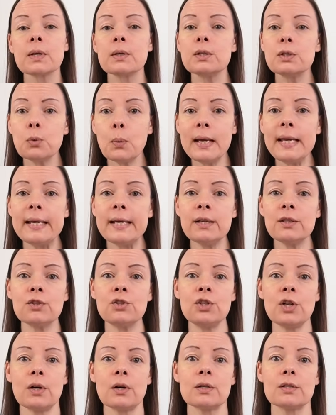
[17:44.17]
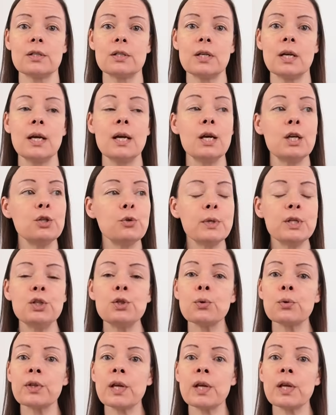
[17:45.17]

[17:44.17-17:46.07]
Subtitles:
tweaking the charts to ensure